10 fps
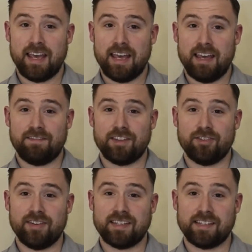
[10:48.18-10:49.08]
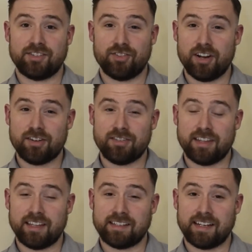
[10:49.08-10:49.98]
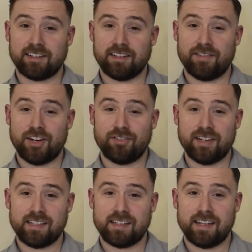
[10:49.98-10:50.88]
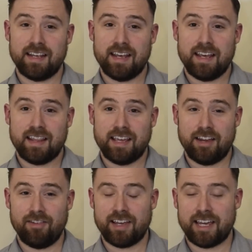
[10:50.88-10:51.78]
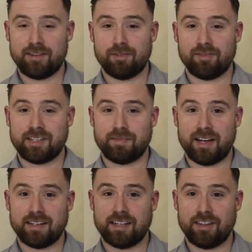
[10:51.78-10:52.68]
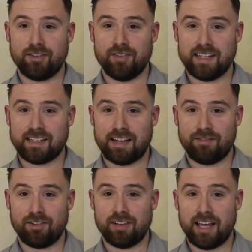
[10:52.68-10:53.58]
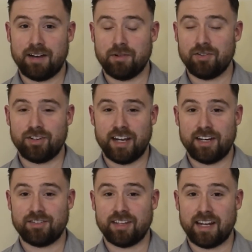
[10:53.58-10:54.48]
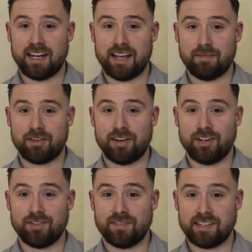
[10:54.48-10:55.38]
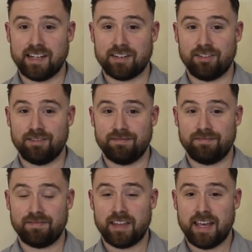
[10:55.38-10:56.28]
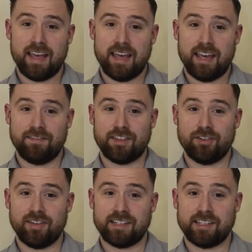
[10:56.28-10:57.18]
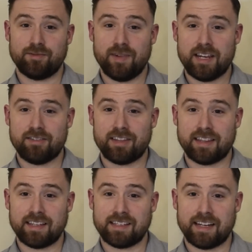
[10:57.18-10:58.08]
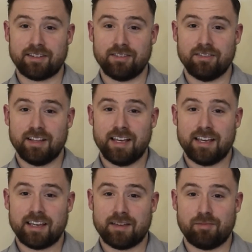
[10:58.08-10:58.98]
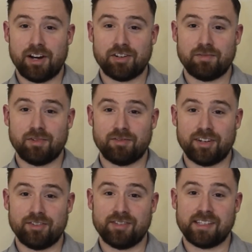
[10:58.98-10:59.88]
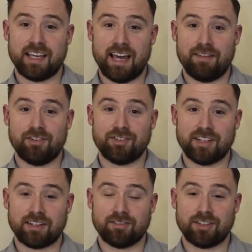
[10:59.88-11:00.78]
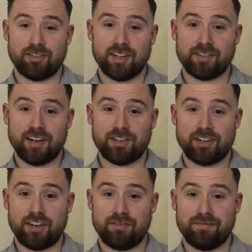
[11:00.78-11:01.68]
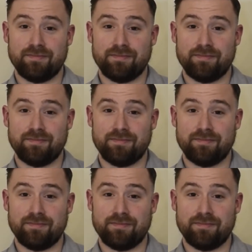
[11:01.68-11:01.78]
If the noise is stronger than the signal of interest, the hearing aid will respond to the noise level and won't change the dynamic range of the signal. If the noise is weaker than the signal, compression will reduce the average signal-to-noise ratio.